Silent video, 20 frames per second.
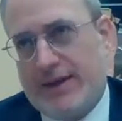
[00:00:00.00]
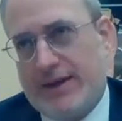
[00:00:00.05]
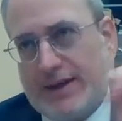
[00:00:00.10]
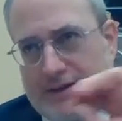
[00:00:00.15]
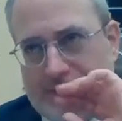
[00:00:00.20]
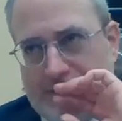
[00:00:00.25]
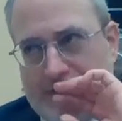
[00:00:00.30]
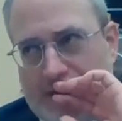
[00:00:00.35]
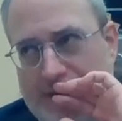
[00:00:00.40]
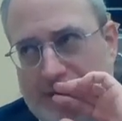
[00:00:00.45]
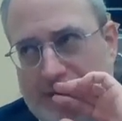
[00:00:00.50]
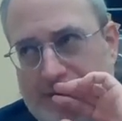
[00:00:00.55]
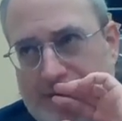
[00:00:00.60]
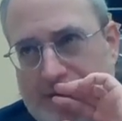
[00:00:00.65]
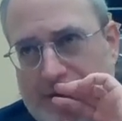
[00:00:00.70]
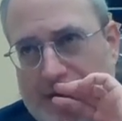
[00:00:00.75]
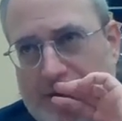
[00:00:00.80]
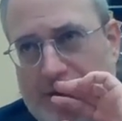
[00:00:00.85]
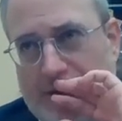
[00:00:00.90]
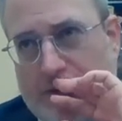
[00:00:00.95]
it
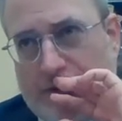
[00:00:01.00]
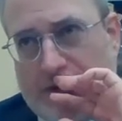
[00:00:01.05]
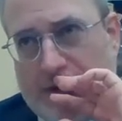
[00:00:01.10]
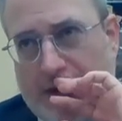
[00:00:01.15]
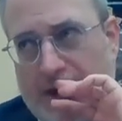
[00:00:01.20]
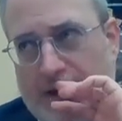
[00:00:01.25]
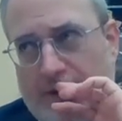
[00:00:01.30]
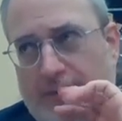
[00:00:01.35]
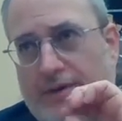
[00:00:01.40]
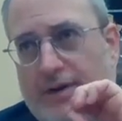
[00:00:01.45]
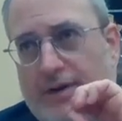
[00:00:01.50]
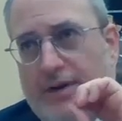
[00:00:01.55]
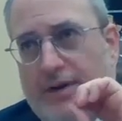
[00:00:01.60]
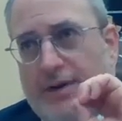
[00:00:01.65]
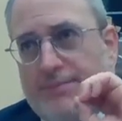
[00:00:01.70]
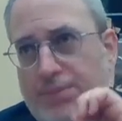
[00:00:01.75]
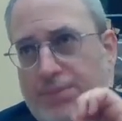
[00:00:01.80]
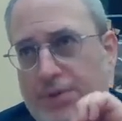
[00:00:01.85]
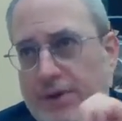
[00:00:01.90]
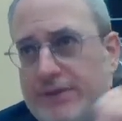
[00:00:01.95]
says that you shall
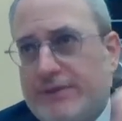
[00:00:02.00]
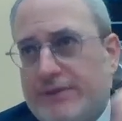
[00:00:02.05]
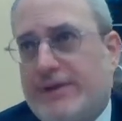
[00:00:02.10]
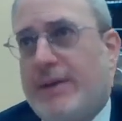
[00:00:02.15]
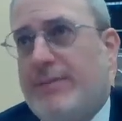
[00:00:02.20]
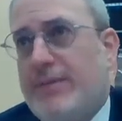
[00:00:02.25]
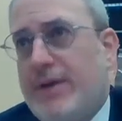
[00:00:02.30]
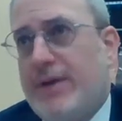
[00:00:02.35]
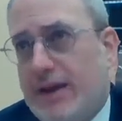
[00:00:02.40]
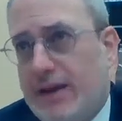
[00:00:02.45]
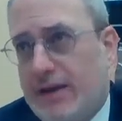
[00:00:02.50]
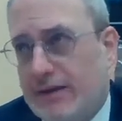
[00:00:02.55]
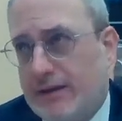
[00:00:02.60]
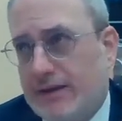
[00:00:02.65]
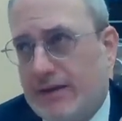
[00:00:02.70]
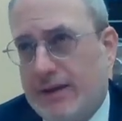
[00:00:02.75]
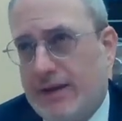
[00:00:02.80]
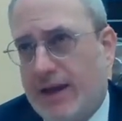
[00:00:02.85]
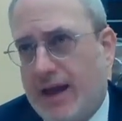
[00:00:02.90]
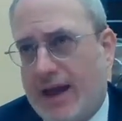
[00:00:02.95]
put them
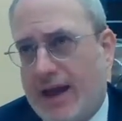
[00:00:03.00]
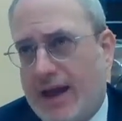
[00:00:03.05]
in